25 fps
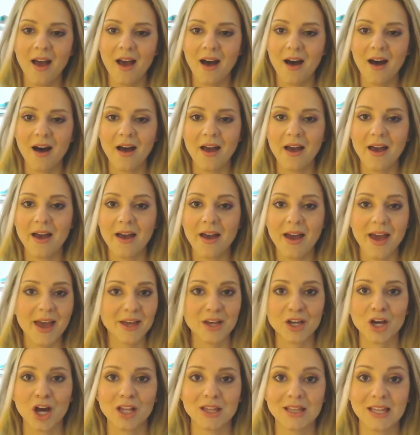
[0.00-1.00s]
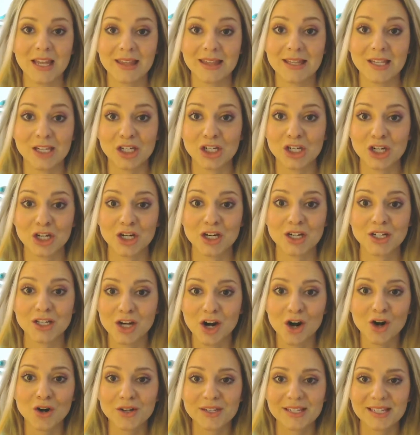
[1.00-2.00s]
a cotton
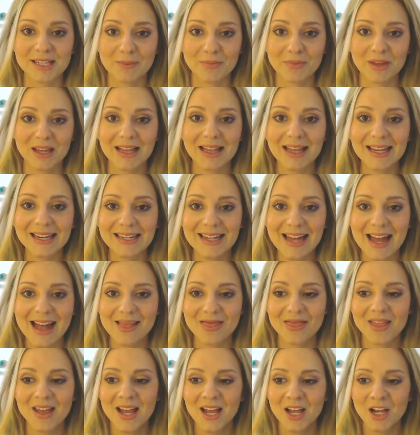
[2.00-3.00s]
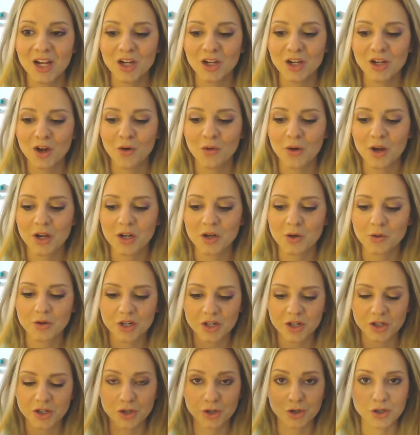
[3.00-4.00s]
t-shirt or something like that, you know, in
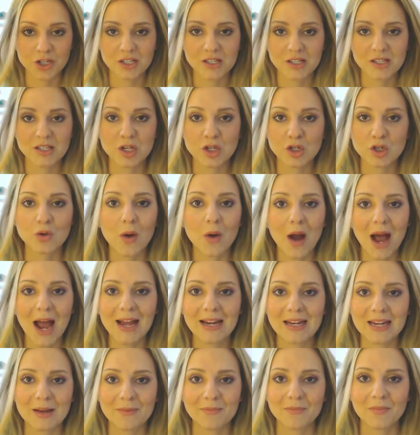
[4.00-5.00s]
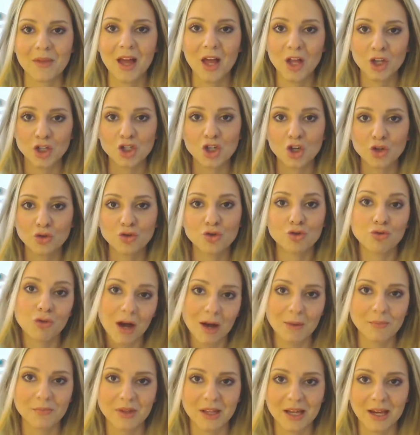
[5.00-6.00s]
order to just dry them. don't
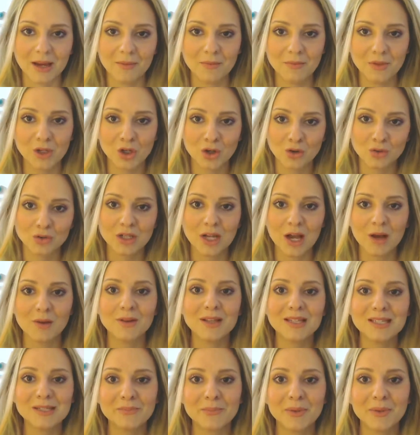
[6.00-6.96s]
rub them. You know, towel is